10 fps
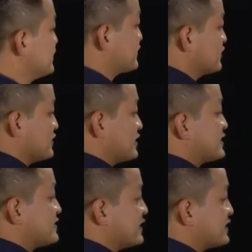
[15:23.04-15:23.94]
So
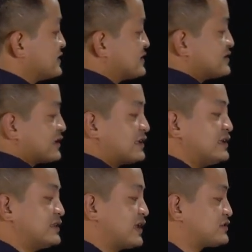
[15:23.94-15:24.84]
let's say this is a
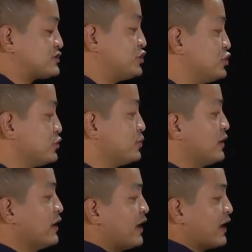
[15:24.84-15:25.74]
clean test tube,
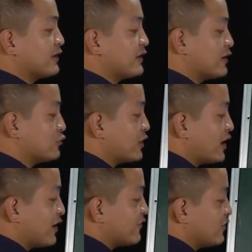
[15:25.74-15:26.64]
and then we
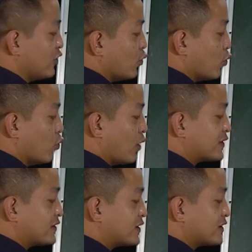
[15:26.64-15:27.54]
have
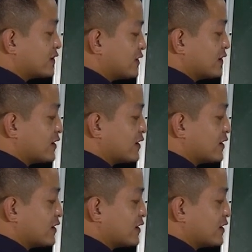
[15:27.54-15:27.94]
water,